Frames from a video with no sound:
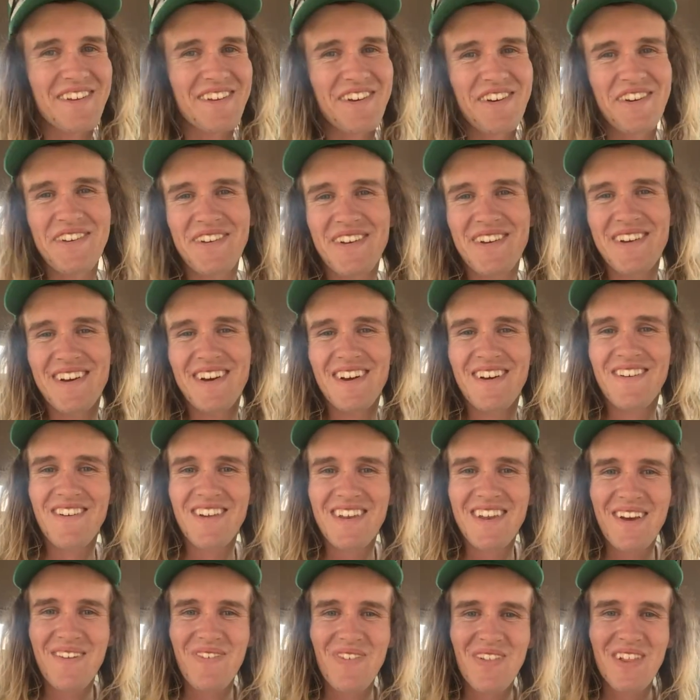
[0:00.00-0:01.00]
to. We
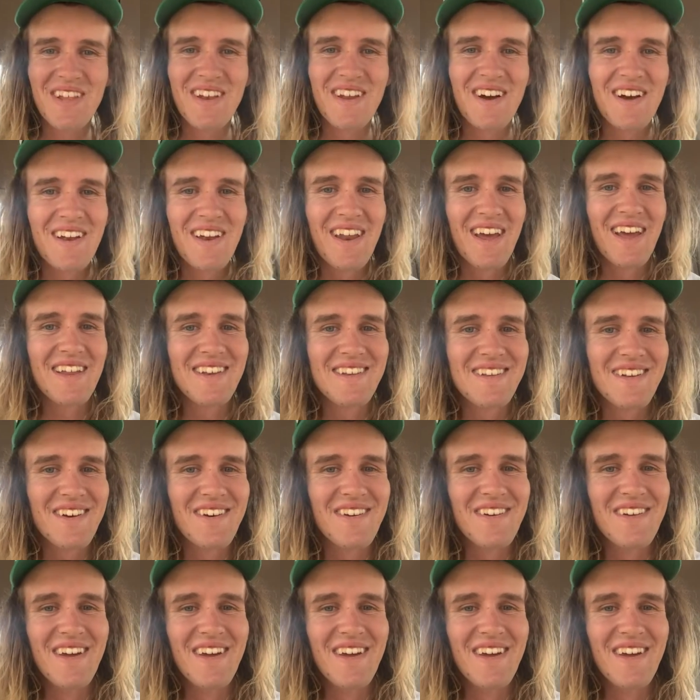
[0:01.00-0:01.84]
definitely don't need to.